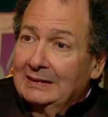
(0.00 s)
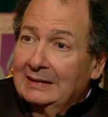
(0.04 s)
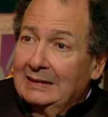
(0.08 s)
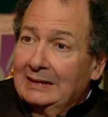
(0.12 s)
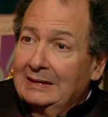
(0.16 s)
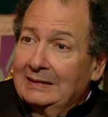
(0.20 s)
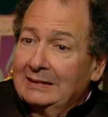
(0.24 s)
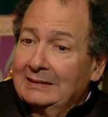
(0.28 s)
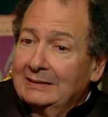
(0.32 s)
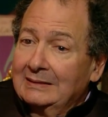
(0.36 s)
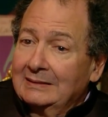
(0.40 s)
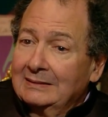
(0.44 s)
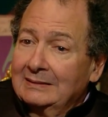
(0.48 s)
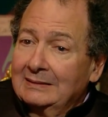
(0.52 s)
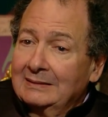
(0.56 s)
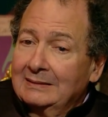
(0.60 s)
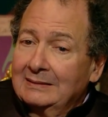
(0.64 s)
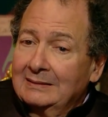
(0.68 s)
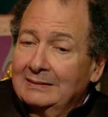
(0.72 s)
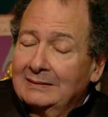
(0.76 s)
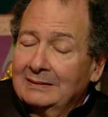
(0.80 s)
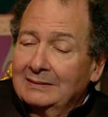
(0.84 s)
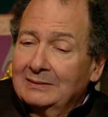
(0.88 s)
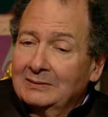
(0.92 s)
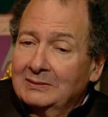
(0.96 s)

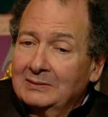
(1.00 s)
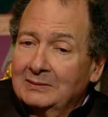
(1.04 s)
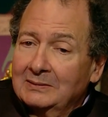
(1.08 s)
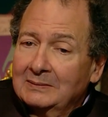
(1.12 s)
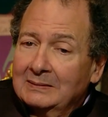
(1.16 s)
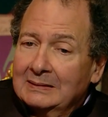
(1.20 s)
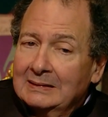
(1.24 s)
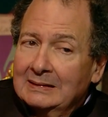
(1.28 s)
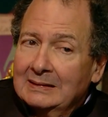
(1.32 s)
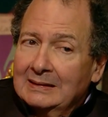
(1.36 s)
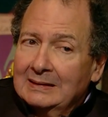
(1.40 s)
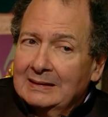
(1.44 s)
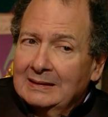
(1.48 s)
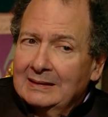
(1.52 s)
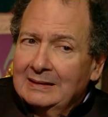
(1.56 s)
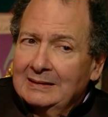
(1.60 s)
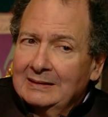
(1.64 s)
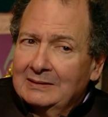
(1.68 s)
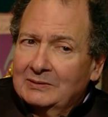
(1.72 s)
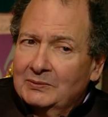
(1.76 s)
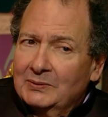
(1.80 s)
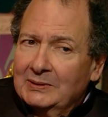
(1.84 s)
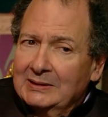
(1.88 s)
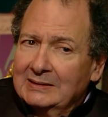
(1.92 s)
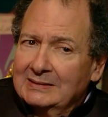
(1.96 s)
And
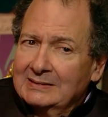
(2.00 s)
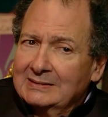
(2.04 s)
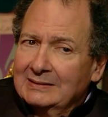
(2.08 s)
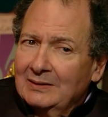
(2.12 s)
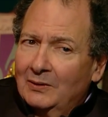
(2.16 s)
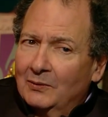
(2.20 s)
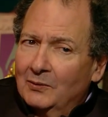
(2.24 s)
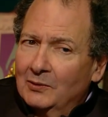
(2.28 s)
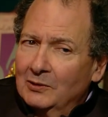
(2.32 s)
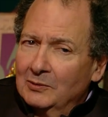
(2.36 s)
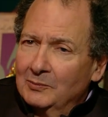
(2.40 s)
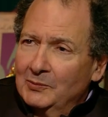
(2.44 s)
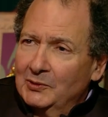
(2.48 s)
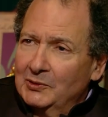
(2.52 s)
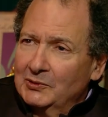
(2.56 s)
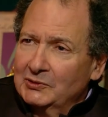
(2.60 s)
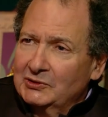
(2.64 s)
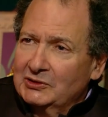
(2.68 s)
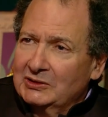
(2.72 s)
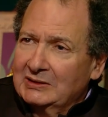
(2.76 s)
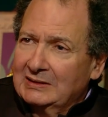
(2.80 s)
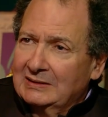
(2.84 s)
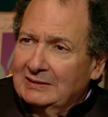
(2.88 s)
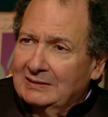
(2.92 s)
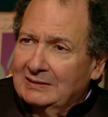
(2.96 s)
it was almost